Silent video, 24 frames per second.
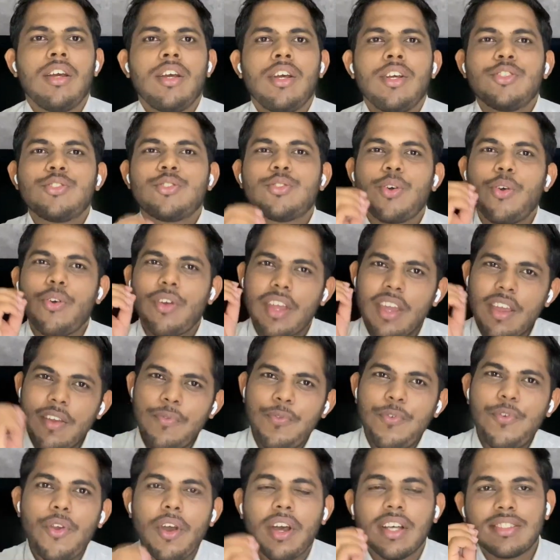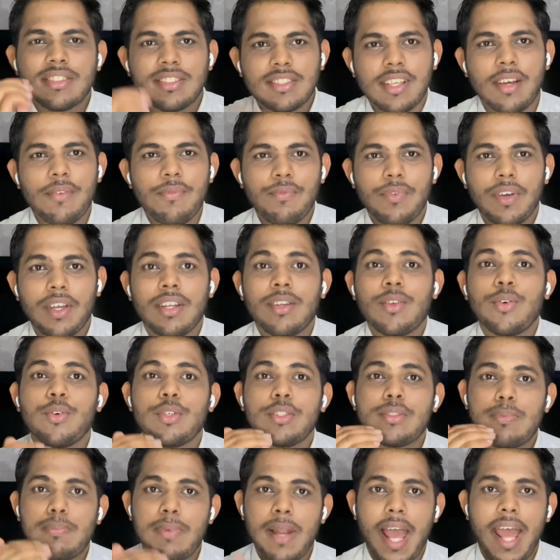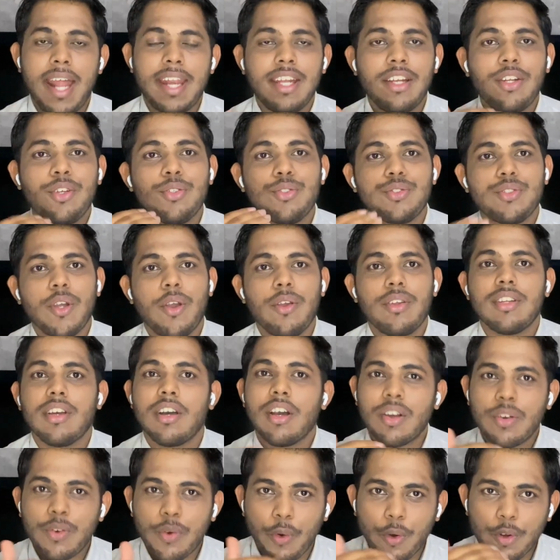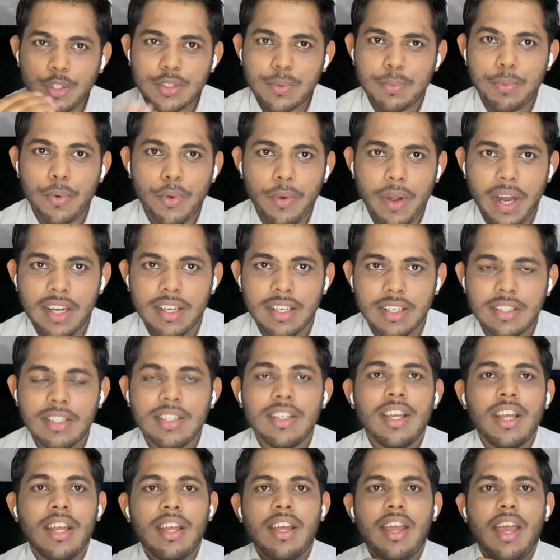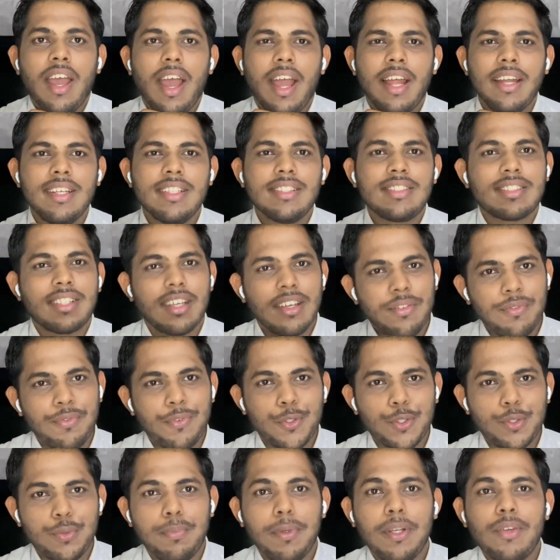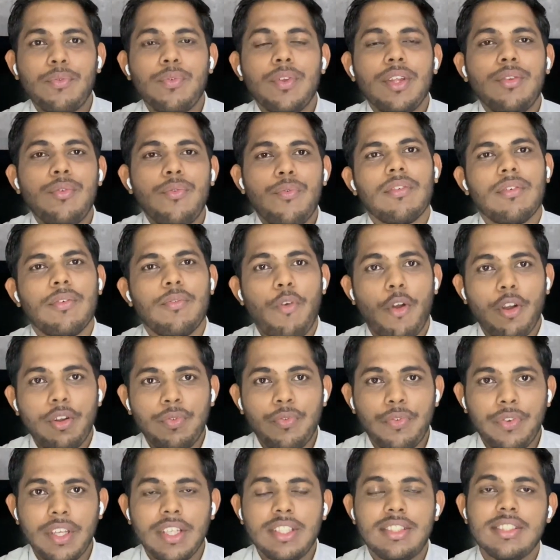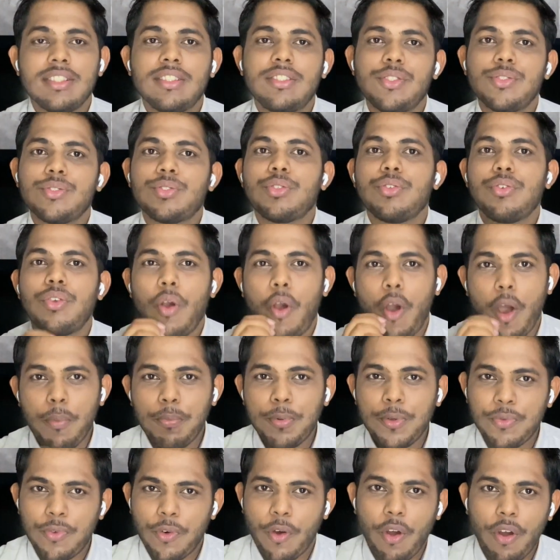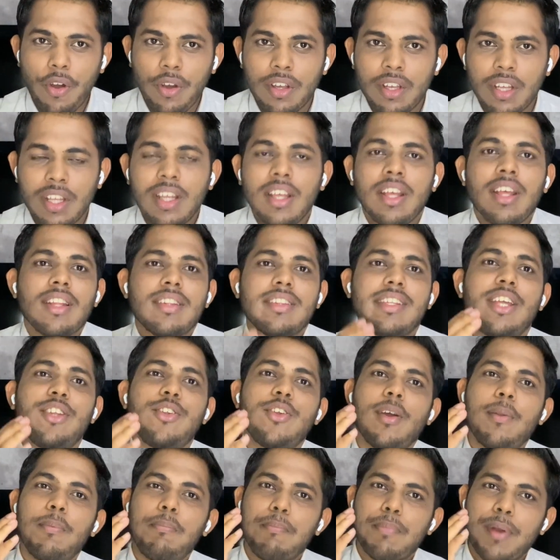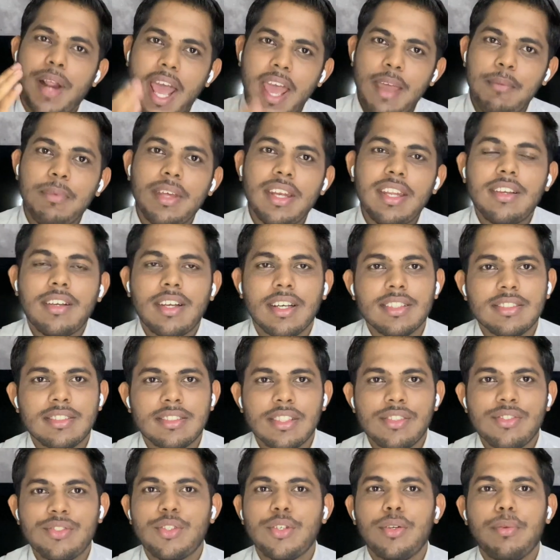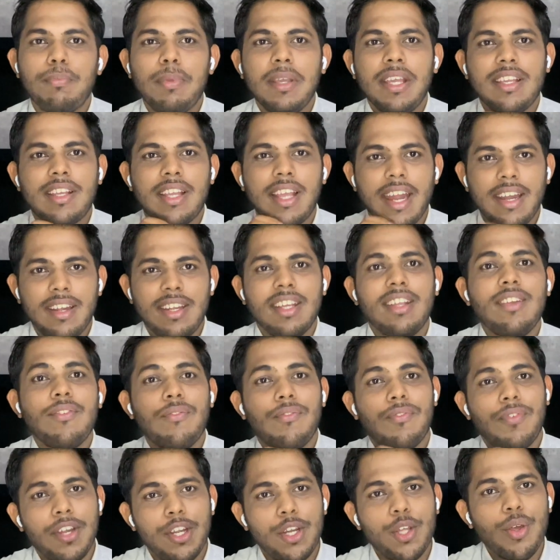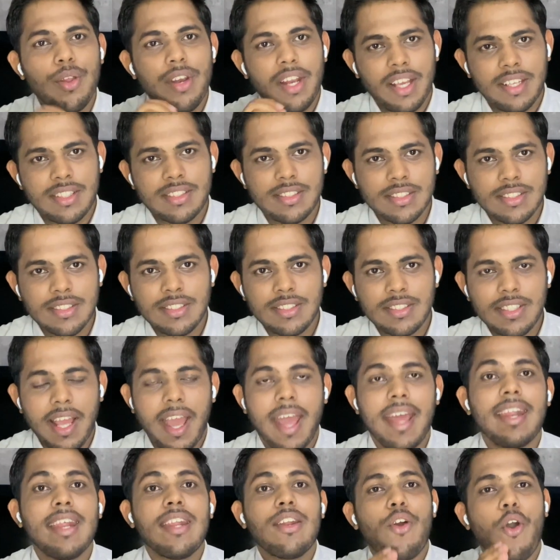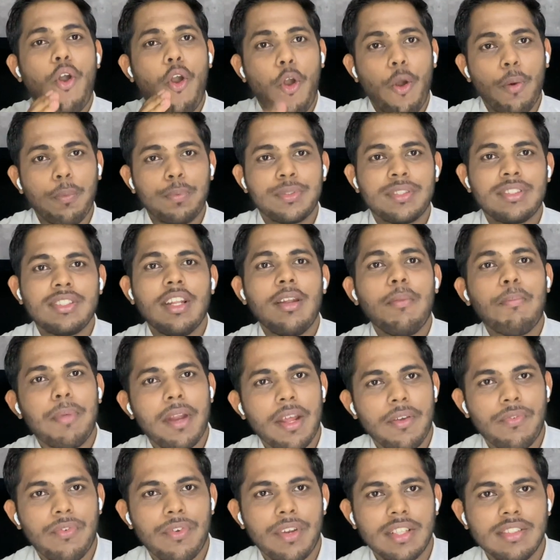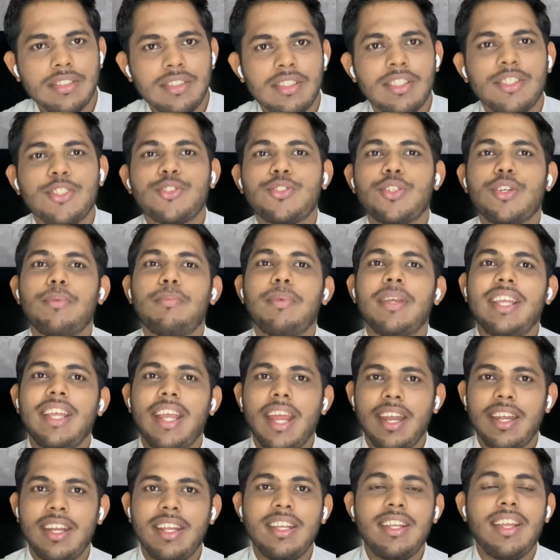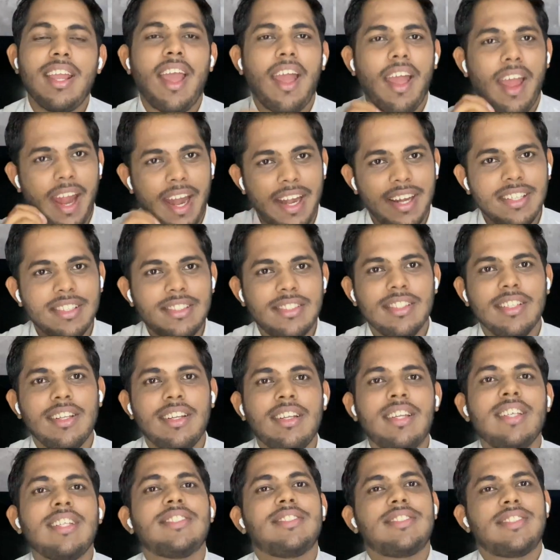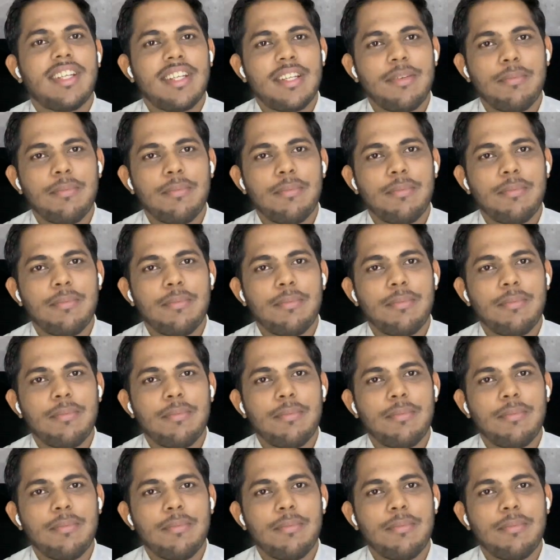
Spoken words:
So if you are someone who's planning to join a course provider and is confused between what features you should opt for, then your primary concern should be getting video lectures and an optional preference should be getting additional study